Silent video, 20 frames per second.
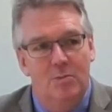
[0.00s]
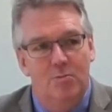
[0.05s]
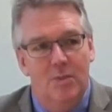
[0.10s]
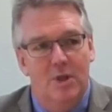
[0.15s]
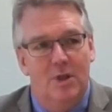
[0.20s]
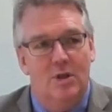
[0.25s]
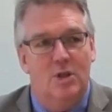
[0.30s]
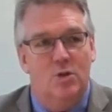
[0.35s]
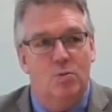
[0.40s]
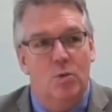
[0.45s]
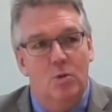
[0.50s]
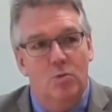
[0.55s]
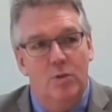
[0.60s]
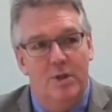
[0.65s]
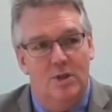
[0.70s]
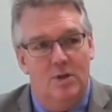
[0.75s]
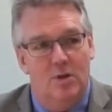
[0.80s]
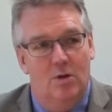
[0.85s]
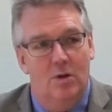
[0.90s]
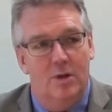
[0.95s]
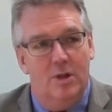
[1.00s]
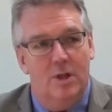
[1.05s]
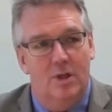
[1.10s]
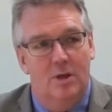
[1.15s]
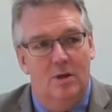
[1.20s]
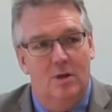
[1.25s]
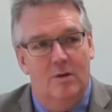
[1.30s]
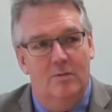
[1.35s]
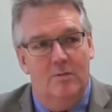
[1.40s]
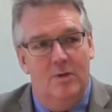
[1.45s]
because what we're talking
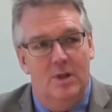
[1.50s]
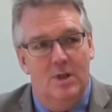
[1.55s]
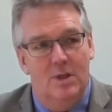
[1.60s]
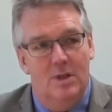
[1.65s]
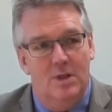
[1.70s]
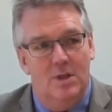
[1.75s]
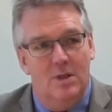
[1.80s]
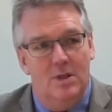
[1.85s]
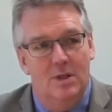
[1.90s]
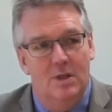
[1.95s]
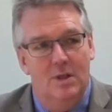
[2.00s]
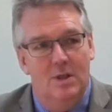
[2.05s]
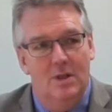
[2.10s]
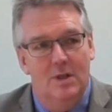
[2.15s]
of is